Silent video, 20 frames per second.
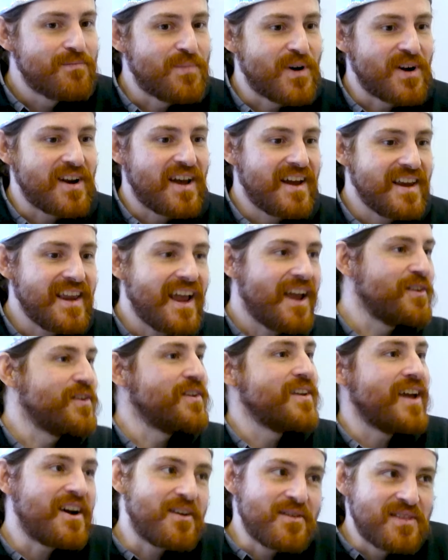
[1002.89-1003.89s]
But yeah,
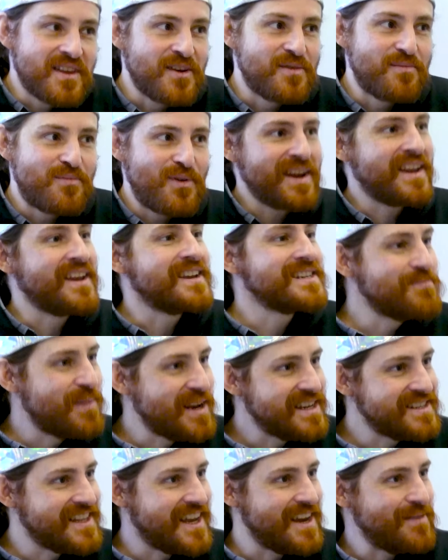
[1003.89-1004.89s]
I don't think you're breaking
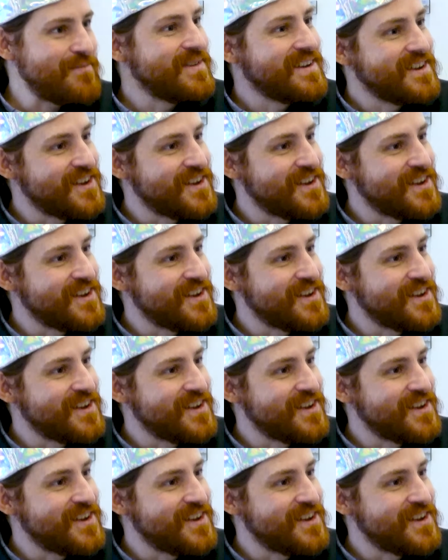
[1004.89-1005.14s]
space-time,